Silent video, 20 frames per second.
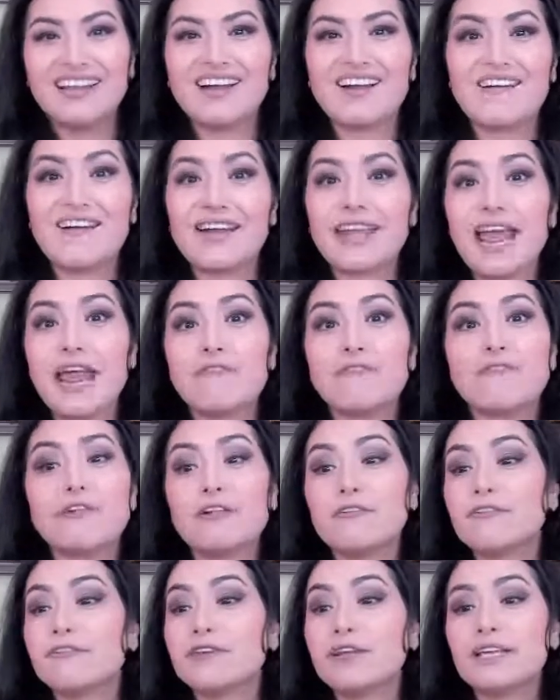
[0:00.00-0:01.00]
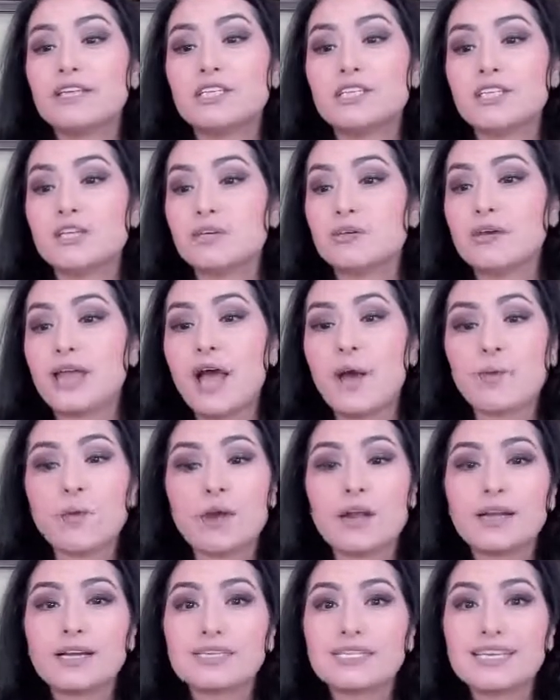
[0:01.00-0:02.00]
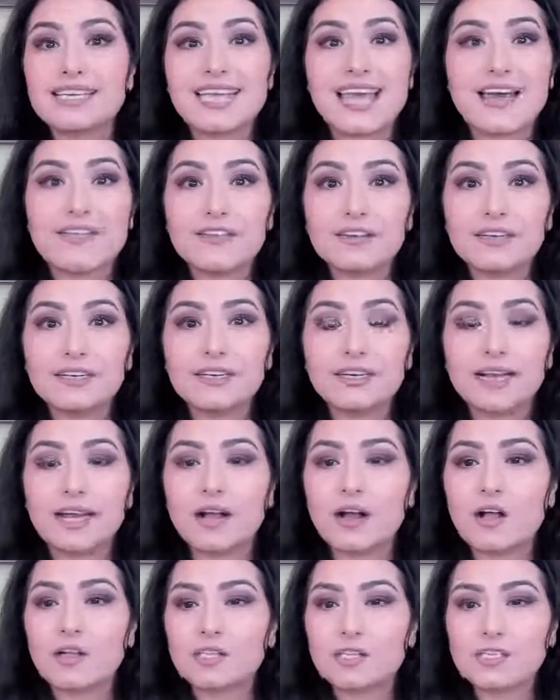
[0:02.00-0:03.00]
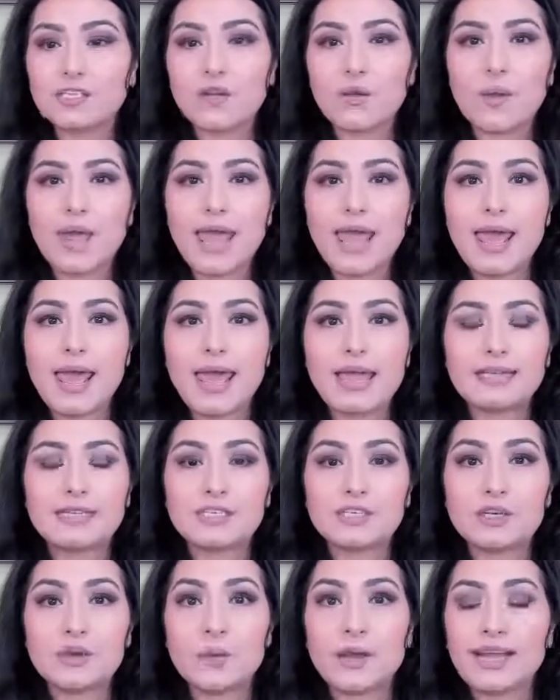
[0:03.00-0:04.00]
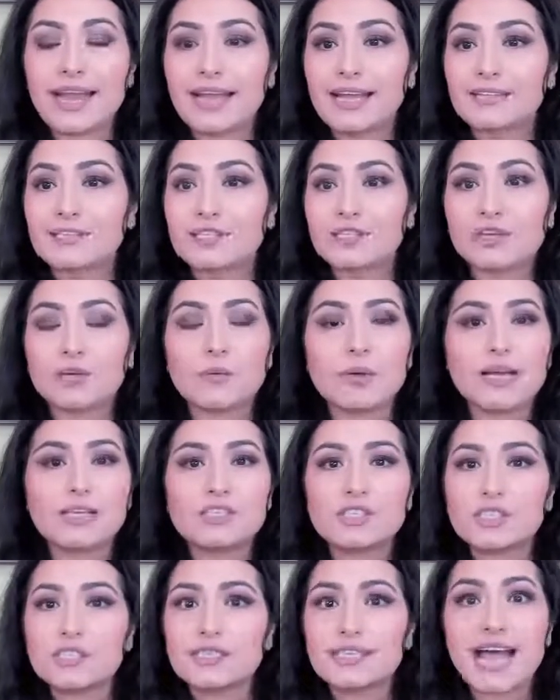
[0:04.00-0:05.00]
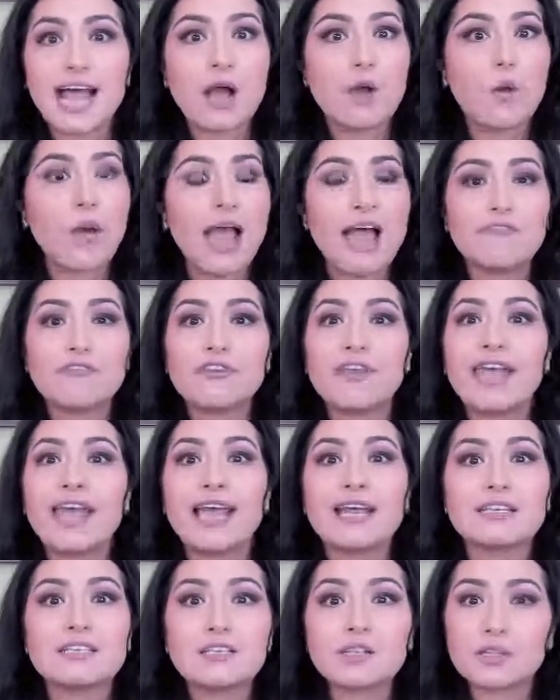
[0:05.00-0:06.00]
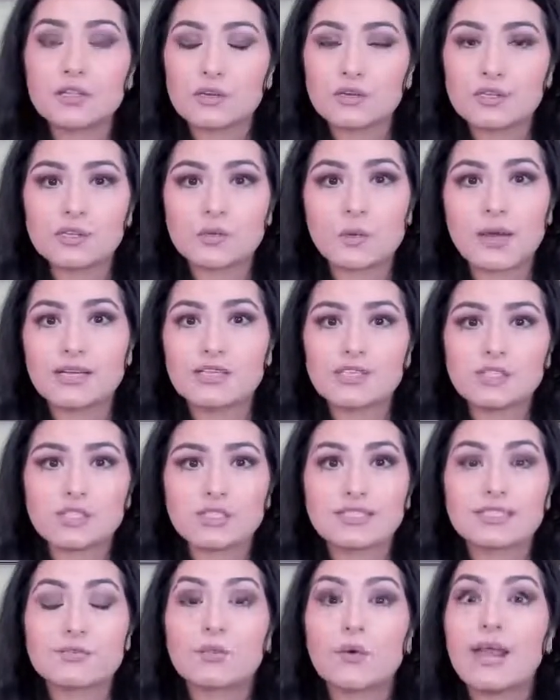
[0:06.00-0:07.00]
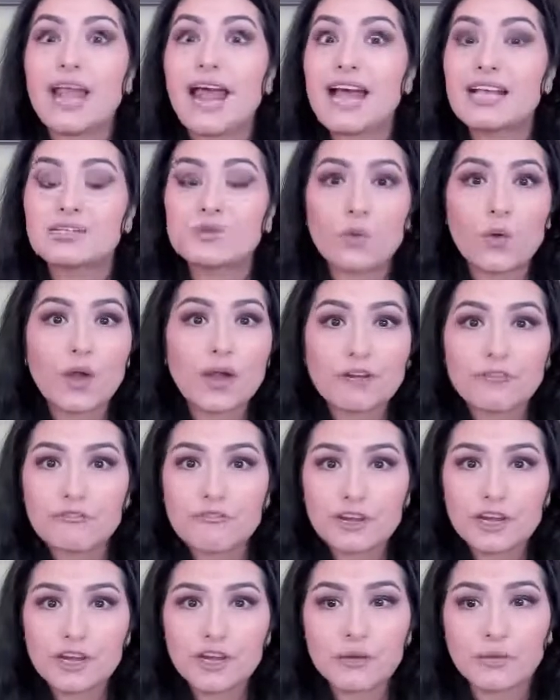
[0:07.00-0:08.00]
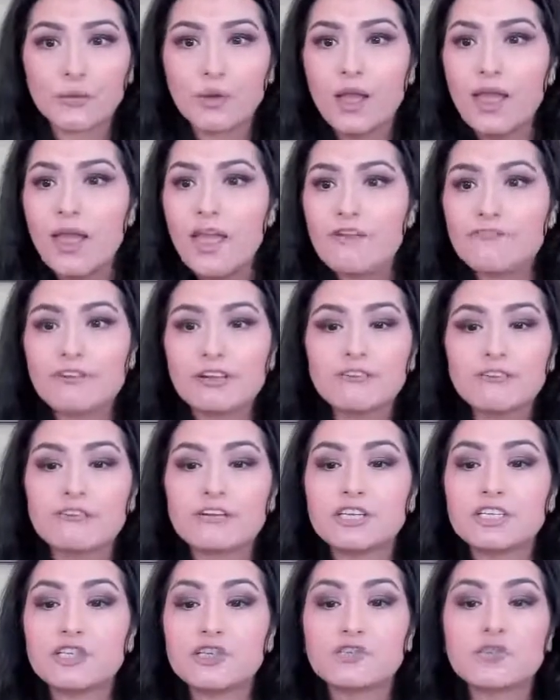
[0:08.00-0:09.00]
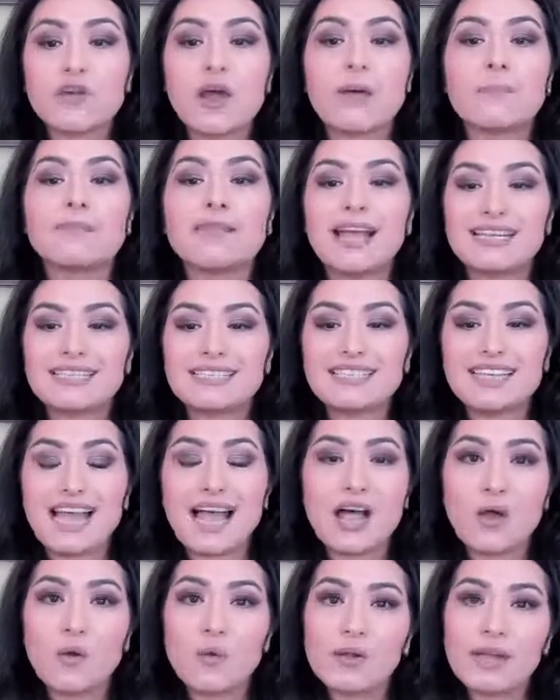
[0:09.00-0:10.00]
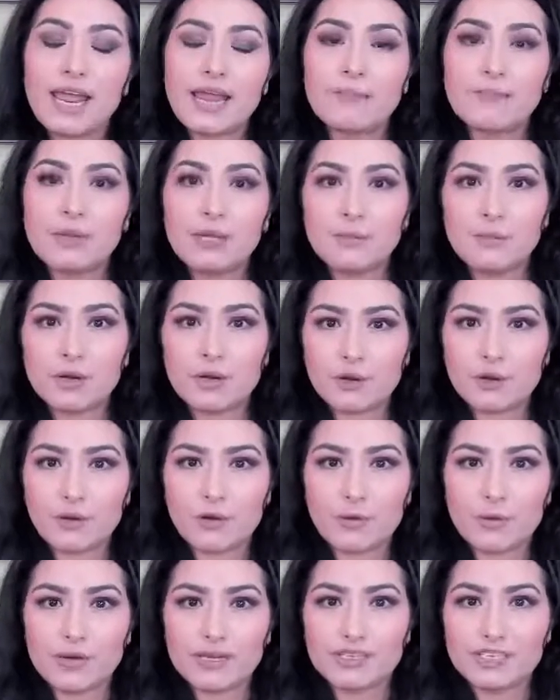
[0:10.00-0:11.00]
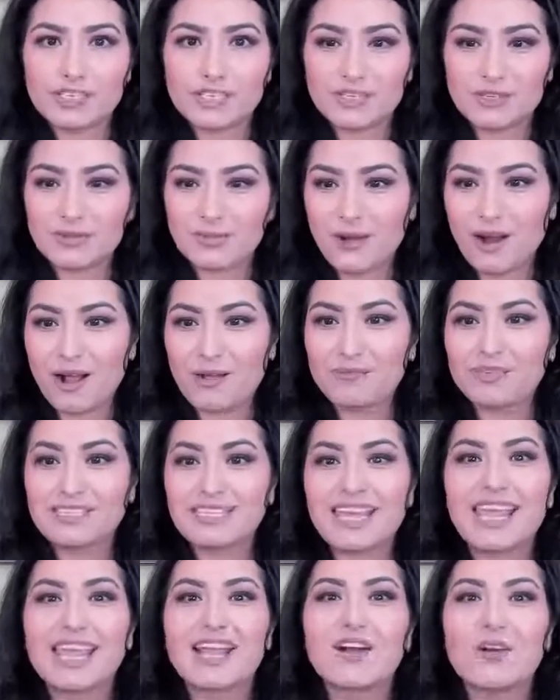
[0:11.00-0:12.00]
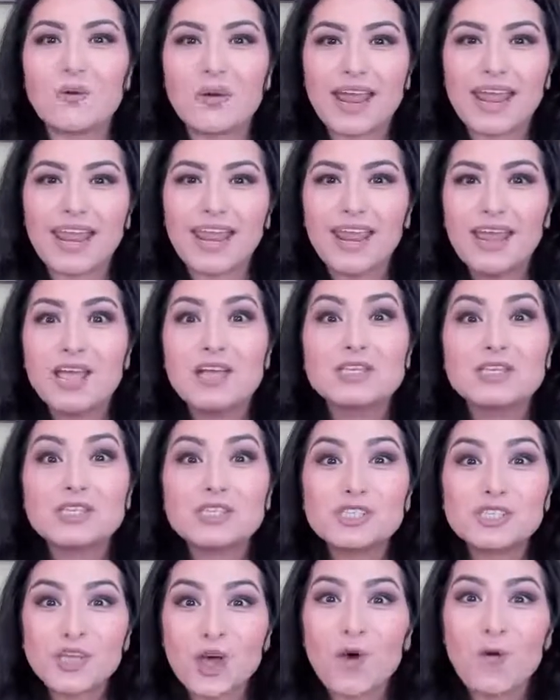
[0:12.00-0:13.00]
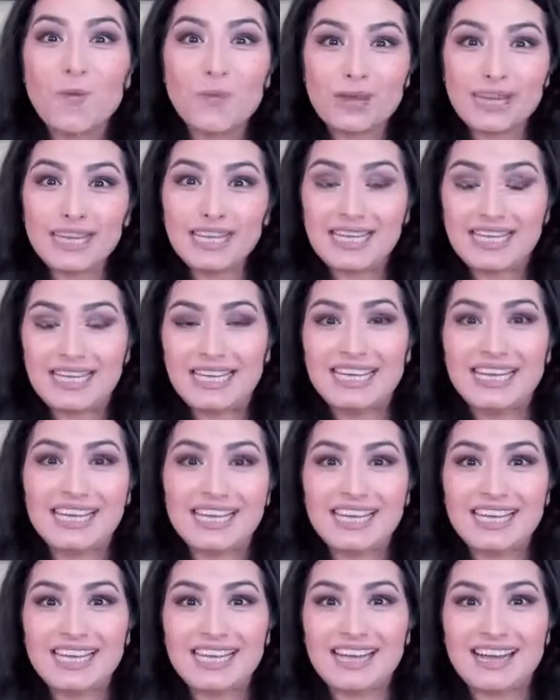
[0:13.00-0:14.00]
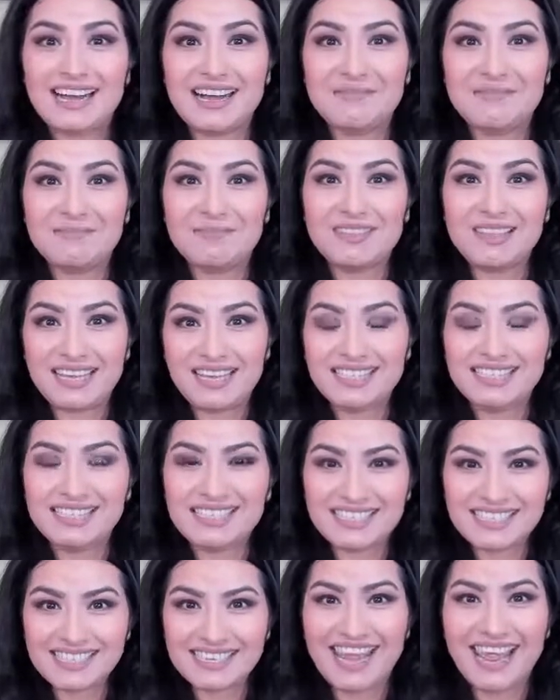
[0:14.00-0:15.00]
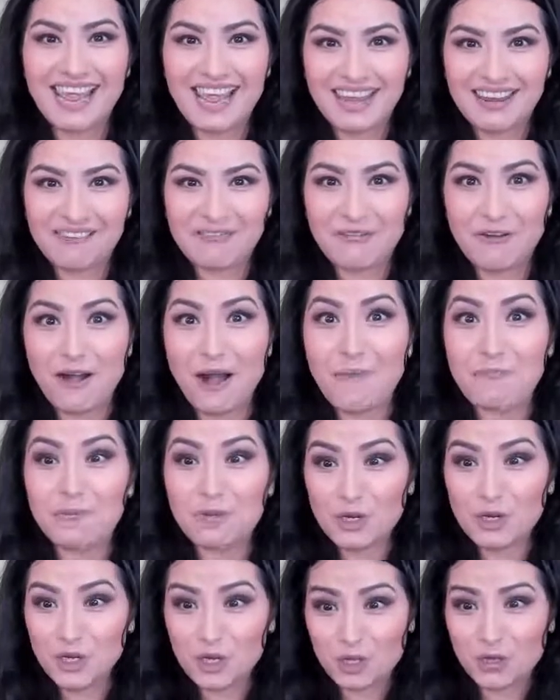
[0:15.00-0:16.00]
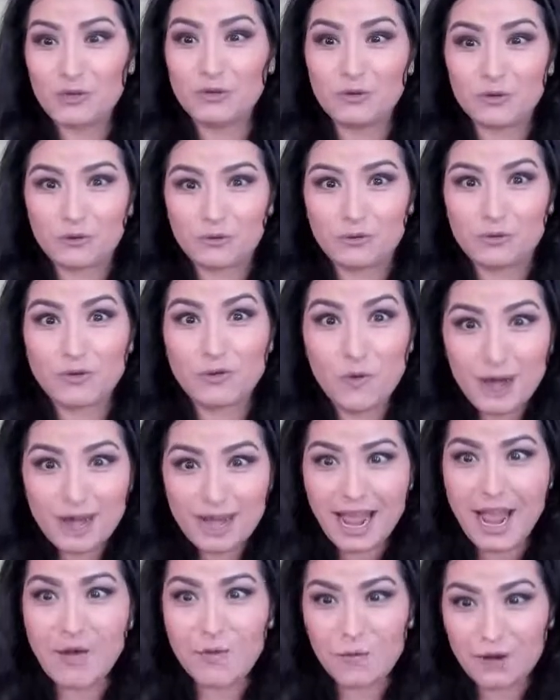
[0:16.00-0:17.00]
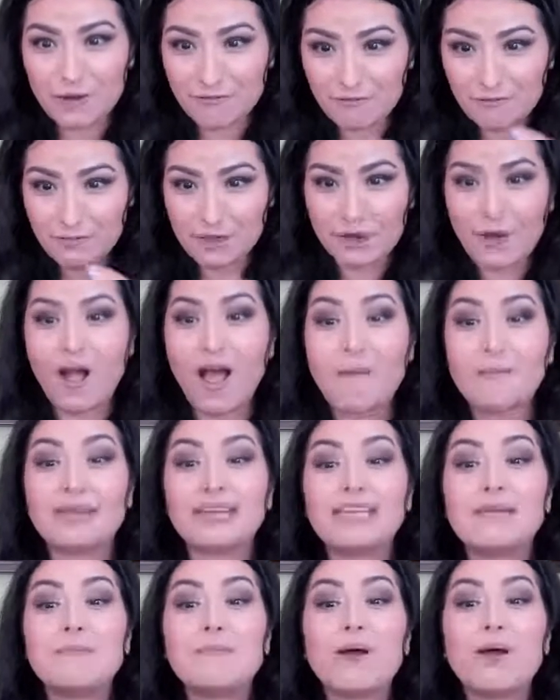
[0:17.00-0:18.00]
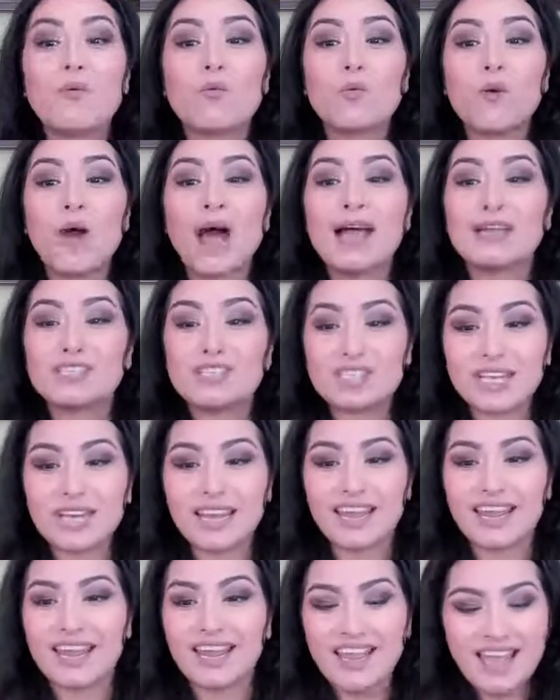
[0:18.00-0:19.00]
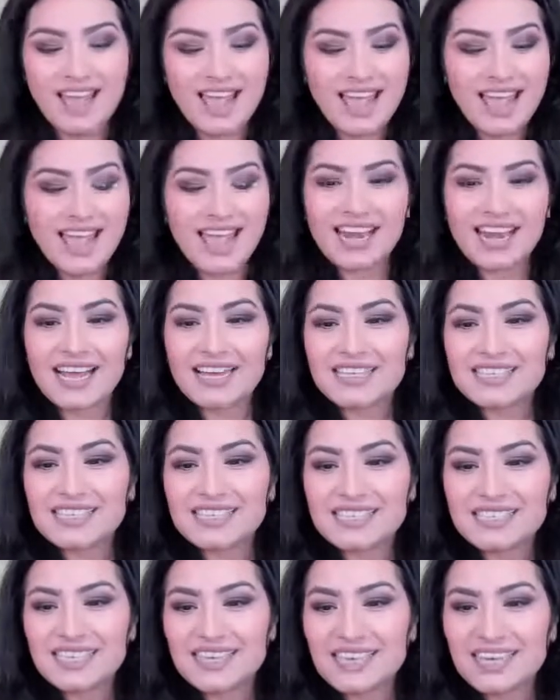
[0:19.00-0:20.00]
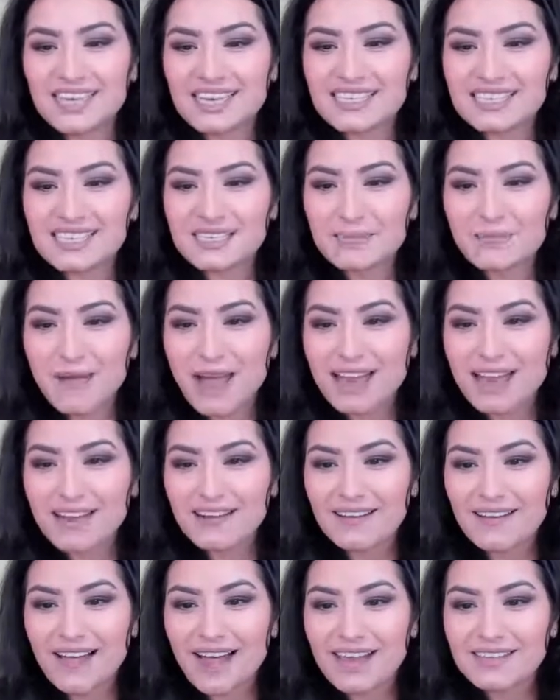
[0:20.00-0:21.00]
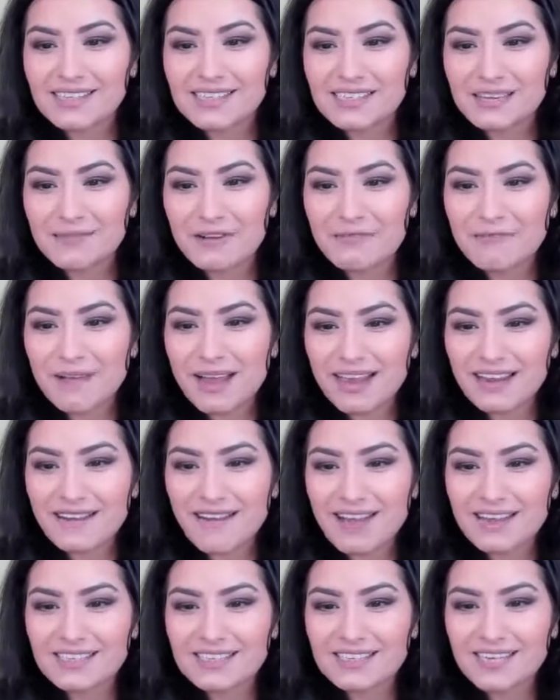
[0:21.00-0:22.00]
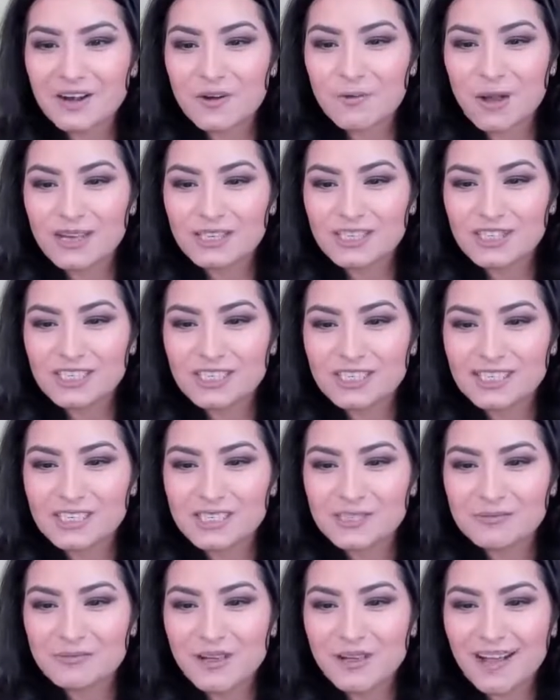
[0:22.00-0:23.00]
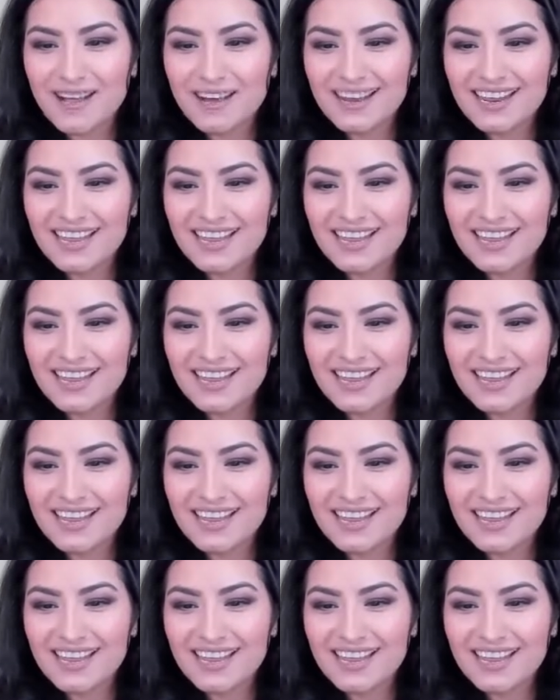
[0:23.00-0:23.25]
All right, and feel free to network together also, and you know what, answer questions. How have you handled those questions? What has worked for you? Feel free to drop that down, and people are going to probably take away so many key things today from you, your network, from the comment. Keep on watching. And I see my clients, some of my clients are watching as well,